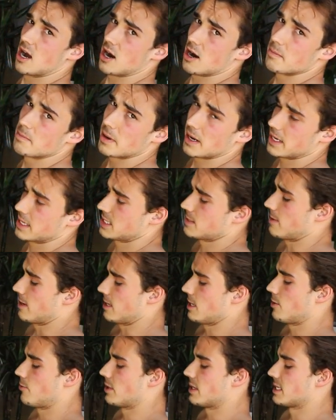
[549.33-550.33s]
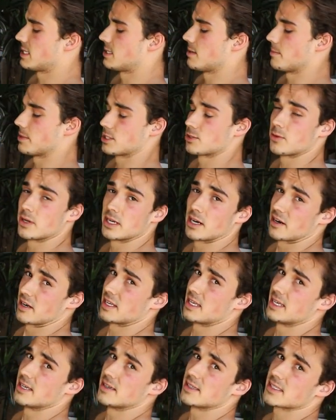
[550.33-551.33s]
Our butt is about equidistant between our
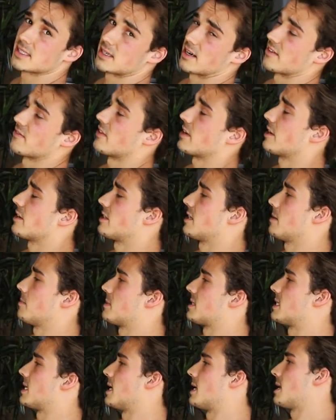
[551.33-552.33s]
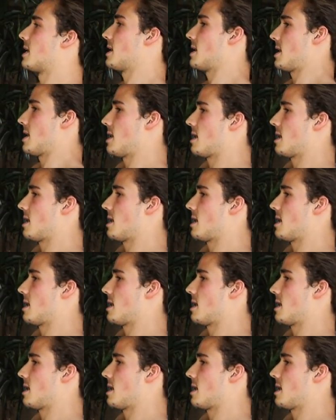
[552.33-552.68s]
heels and our fingertips.